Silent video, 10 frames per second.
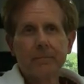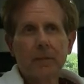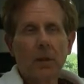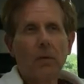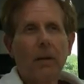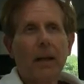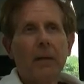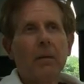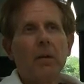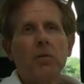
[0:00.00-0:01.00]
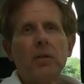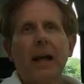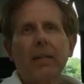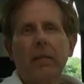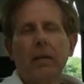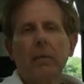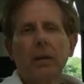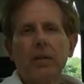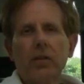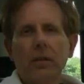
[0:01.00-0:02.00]
you know, anybody who's not their
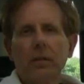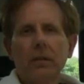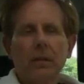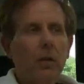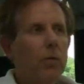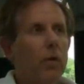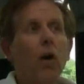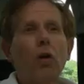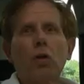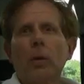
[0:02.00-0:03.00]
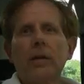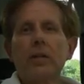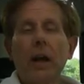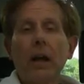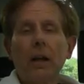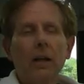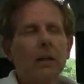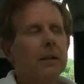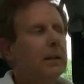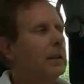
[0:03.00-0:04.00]
religion. You know, they're all going to hell.
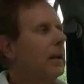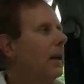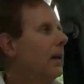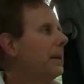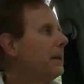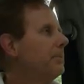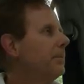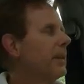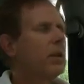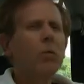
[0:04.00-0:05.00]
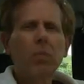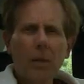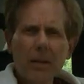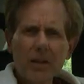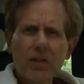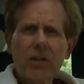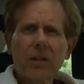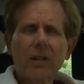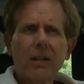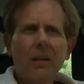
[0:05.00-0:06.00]
It's all
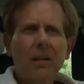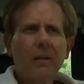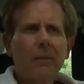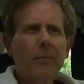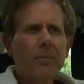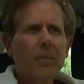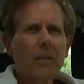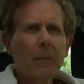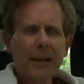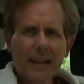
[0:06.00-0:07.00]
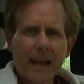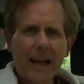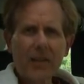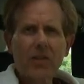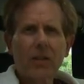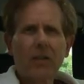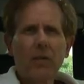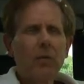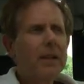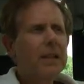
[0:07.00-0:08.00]
rubbish. My gosh, if
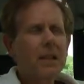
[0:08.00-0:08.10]
you let